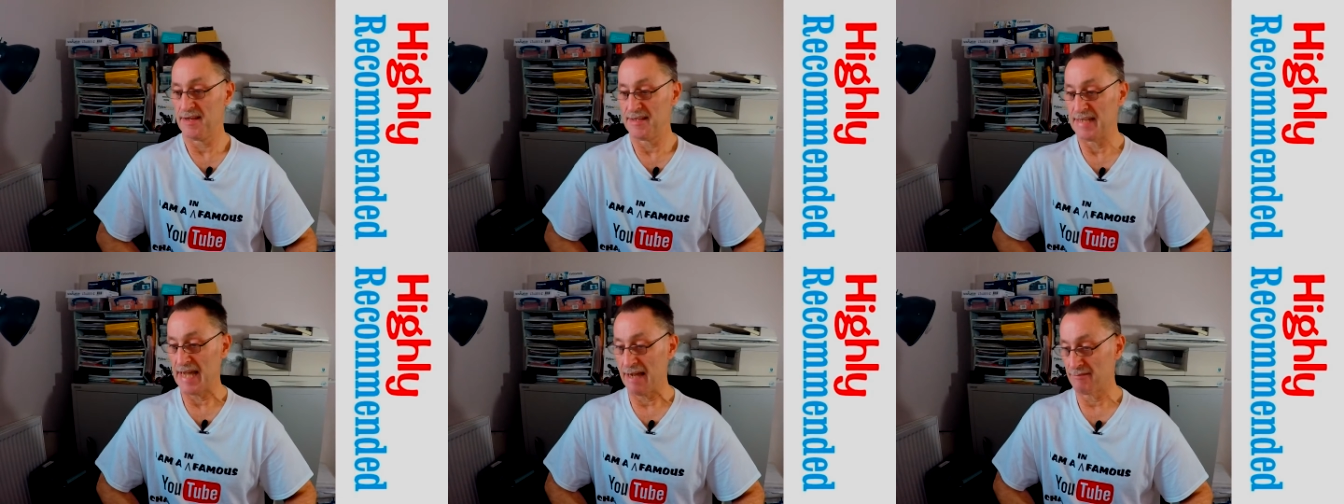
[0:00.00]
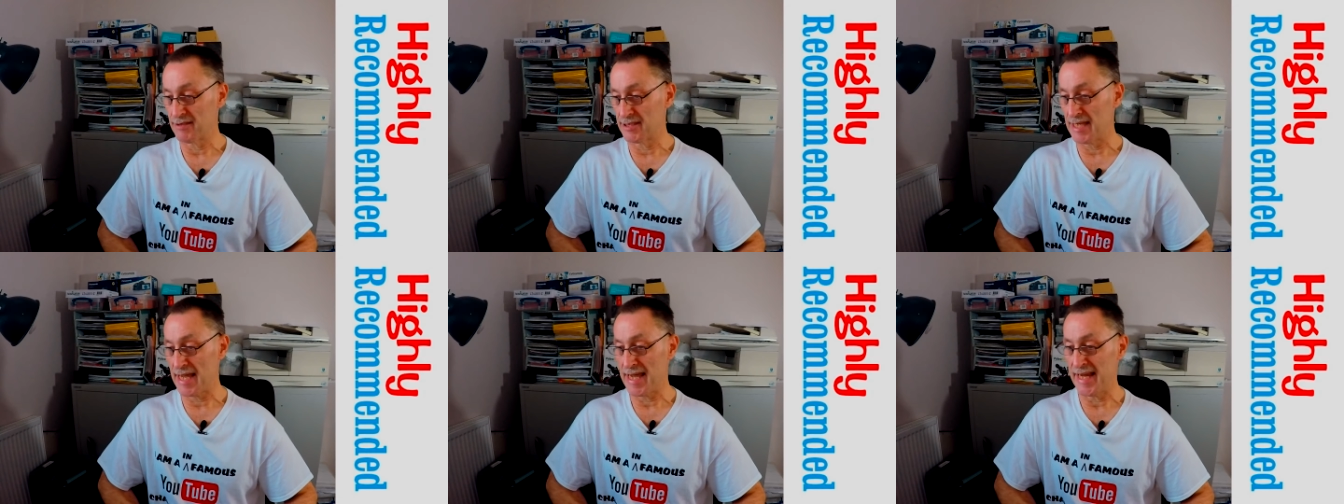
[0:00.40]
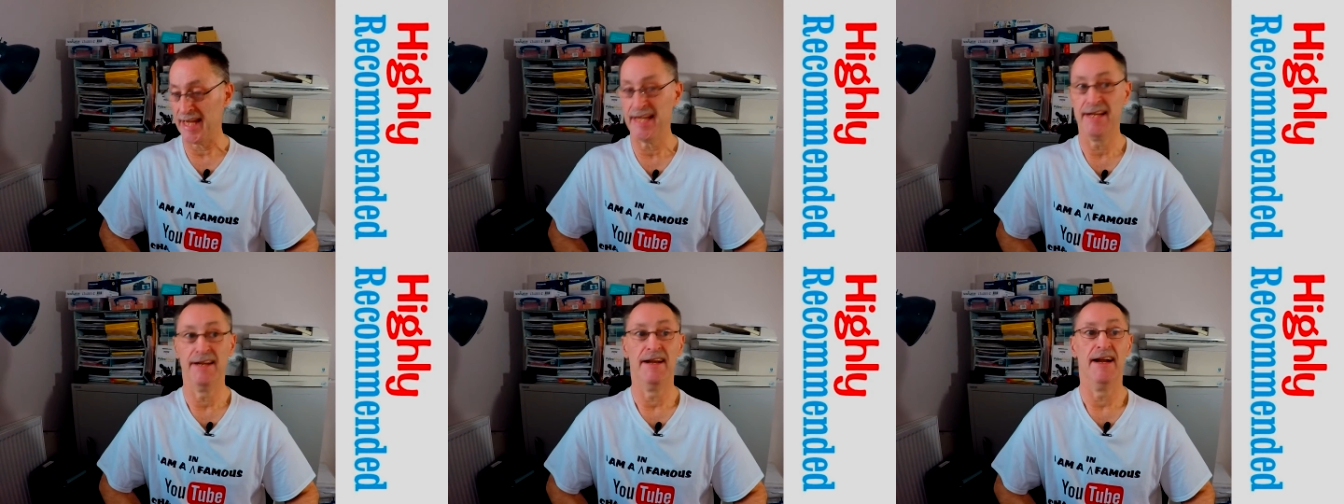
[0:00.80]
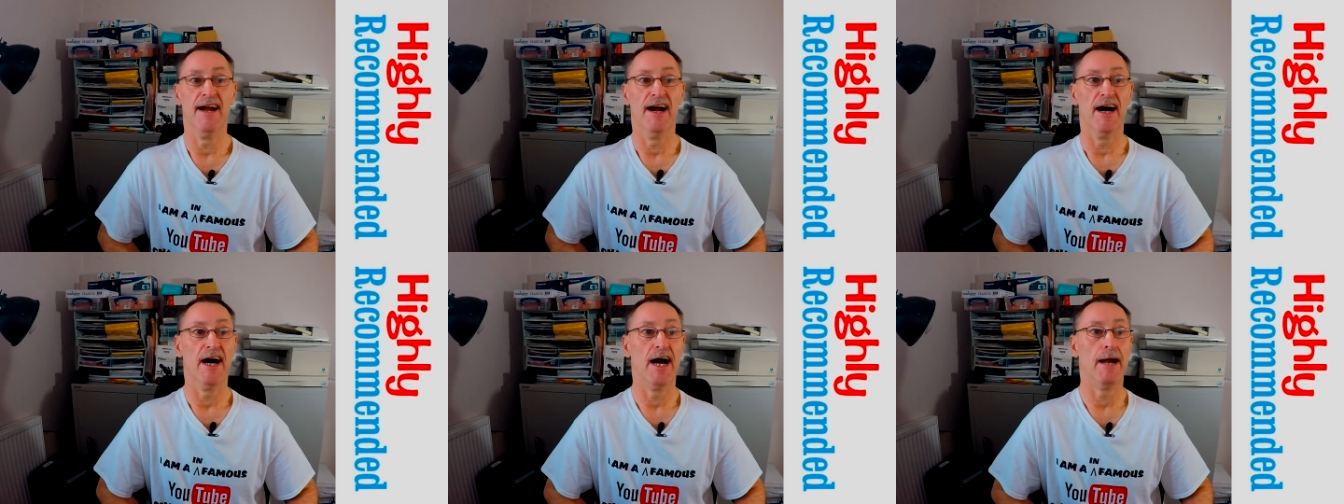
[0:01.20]
Now today
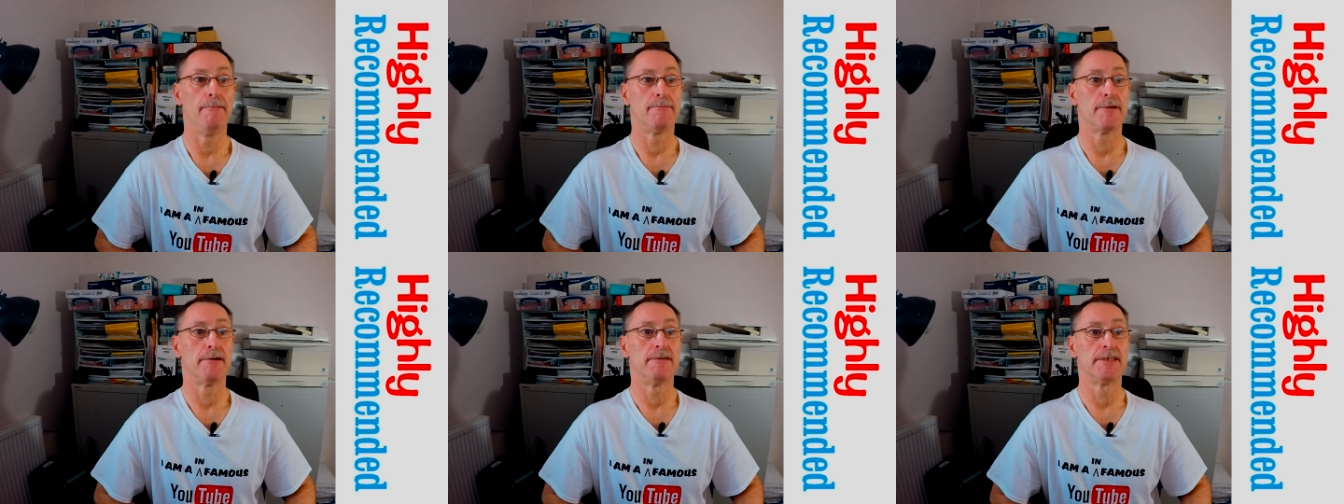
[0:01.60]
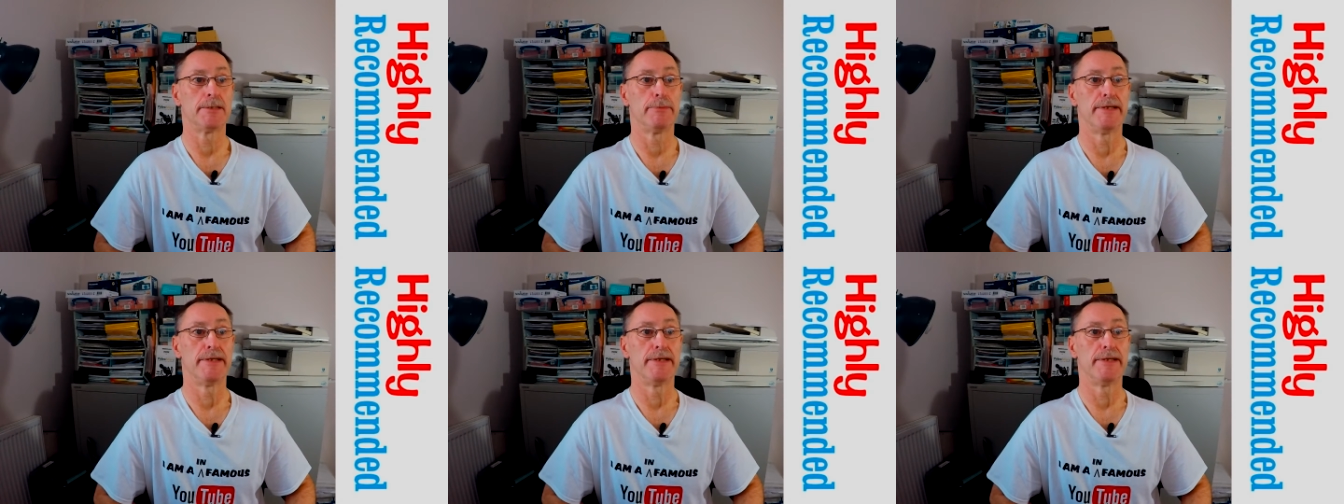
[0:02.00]
I'm going to